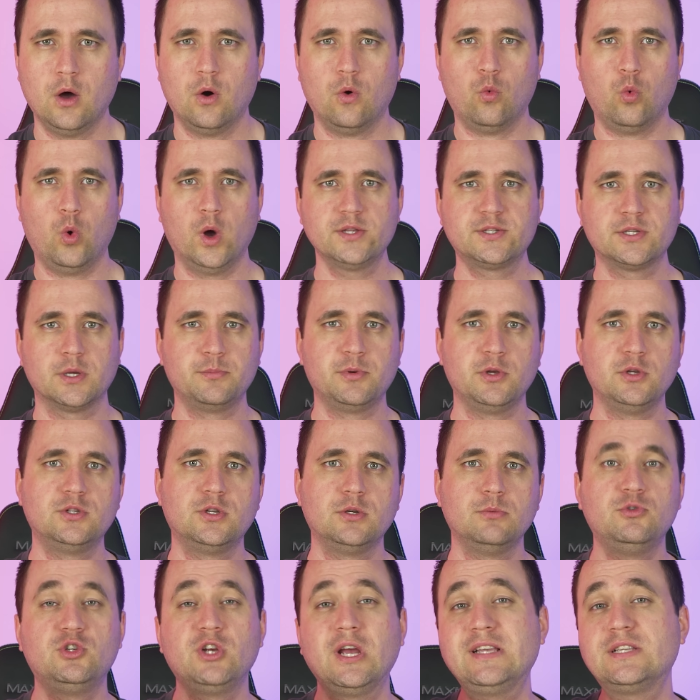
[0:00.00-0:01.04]
What's up
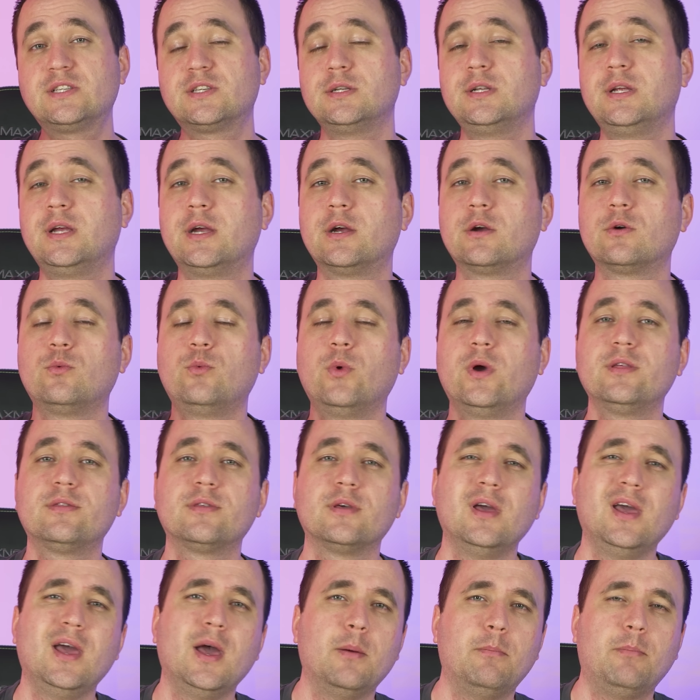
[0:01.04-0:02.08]
YouTube, Jason here with
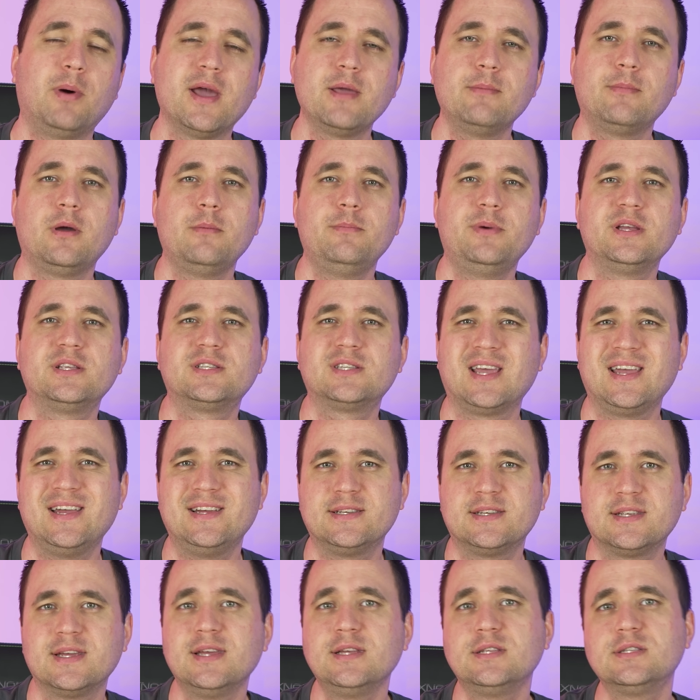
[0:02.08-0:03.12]
Byte My Bits,
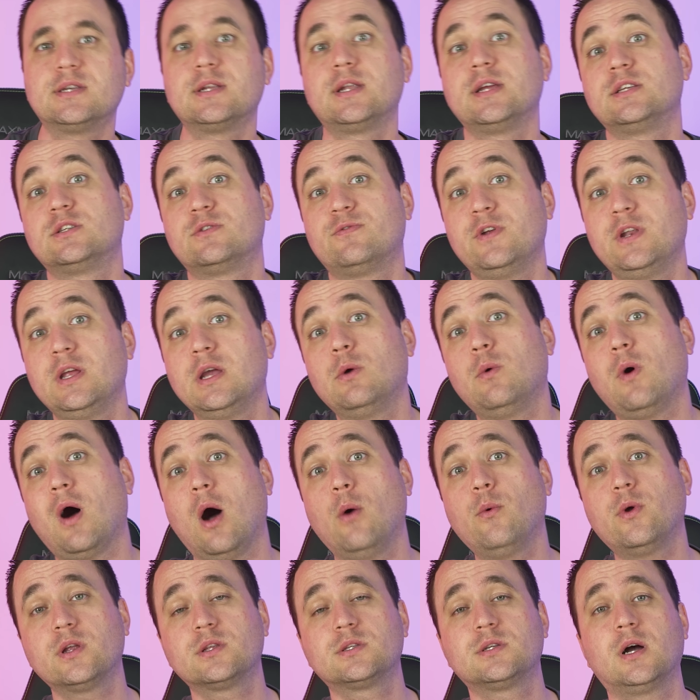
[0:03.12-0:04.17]
and in today's video, I
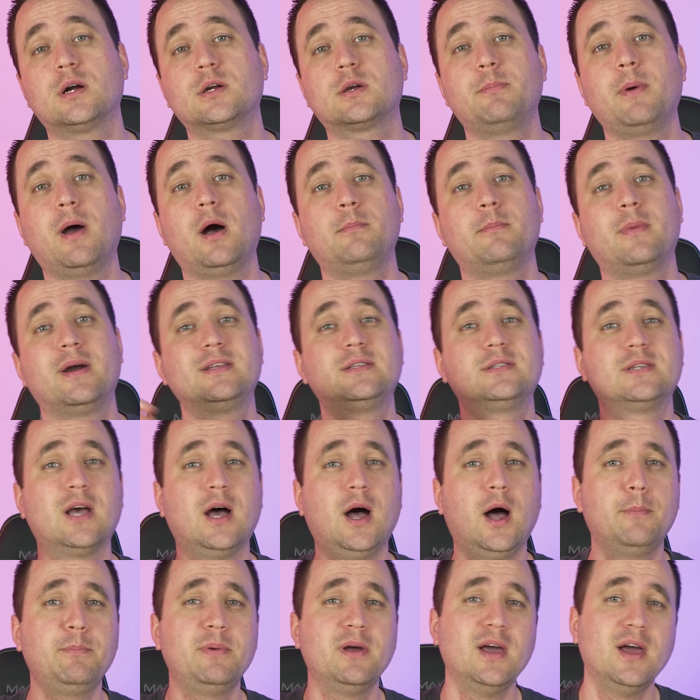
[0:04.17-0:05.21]
wanna talk about my
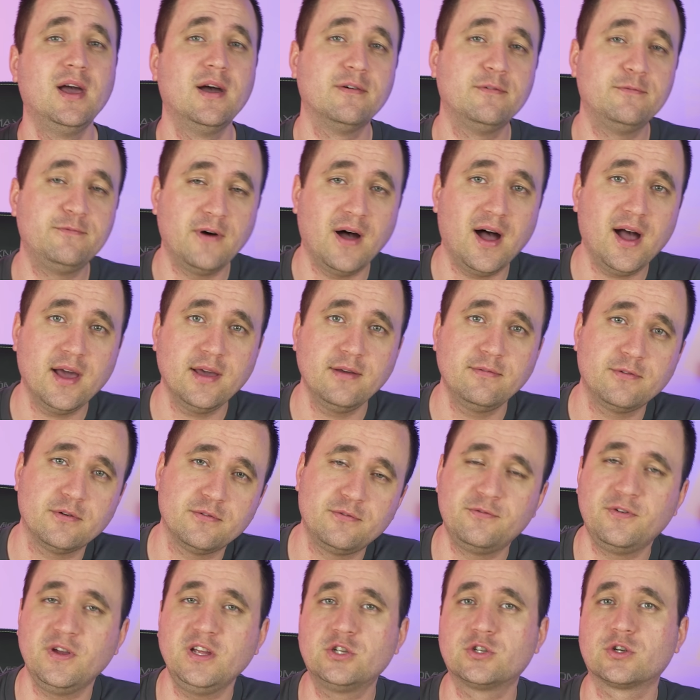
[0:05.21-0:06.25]
top five
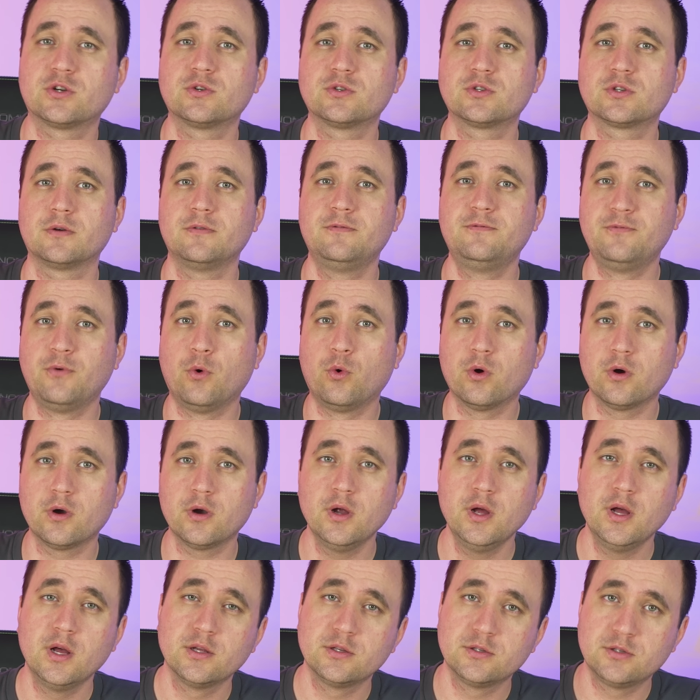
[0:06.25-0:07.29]
features
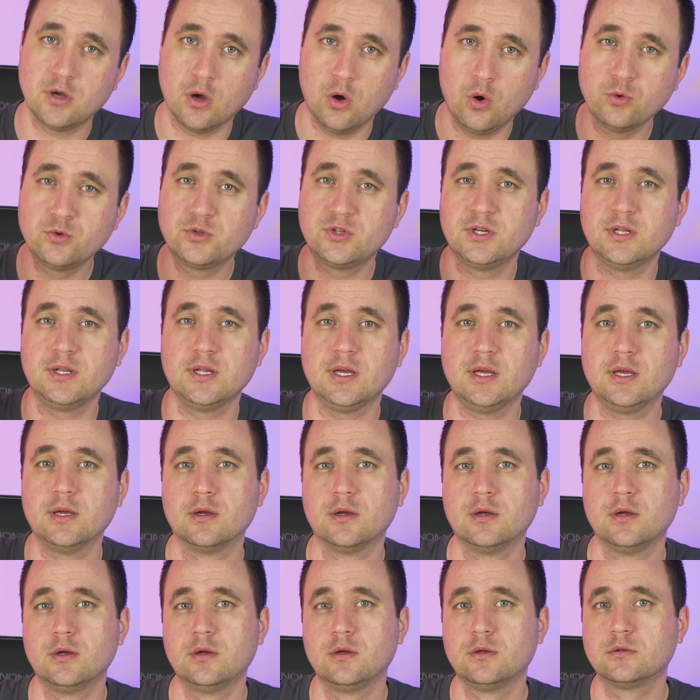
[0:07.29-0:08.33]
for Totally.
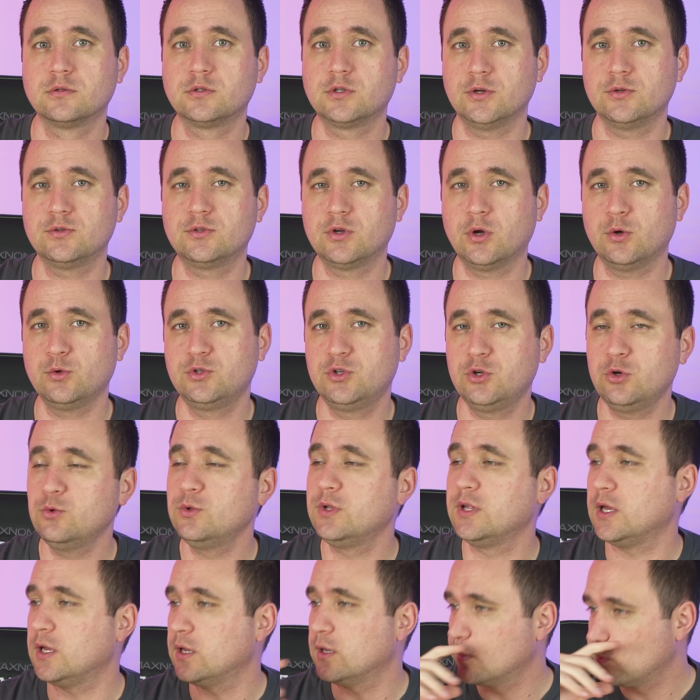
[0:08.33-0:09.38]

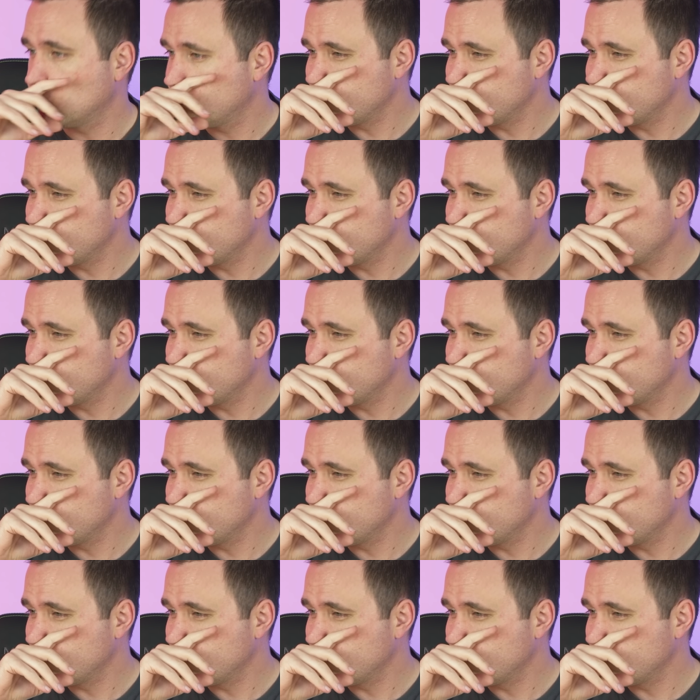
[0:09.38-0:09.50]
Totally.